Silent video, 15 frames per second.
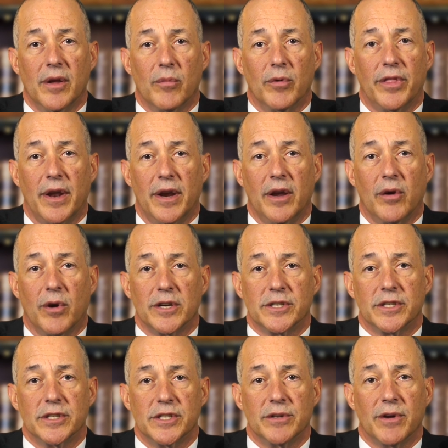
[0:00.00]
with any
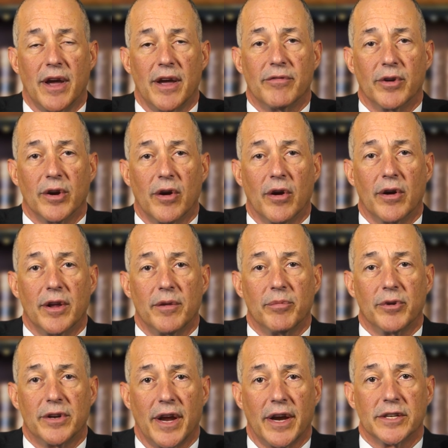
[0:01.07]
questions you have regarding
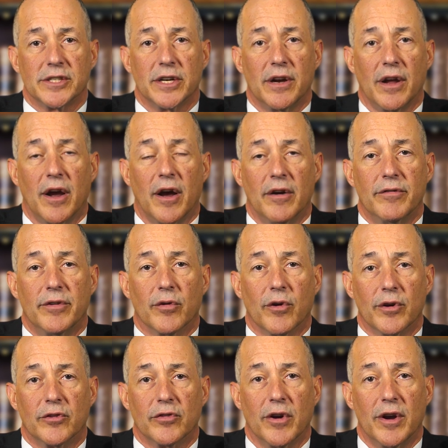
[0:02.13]
protection of
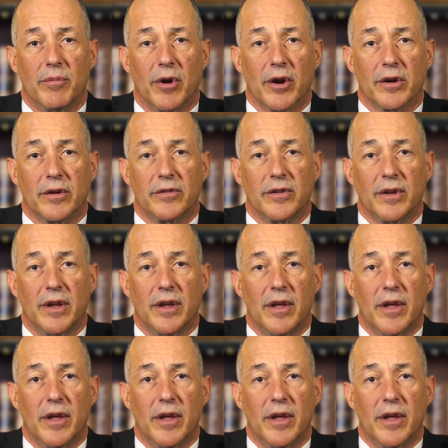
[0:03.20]
your trademarks.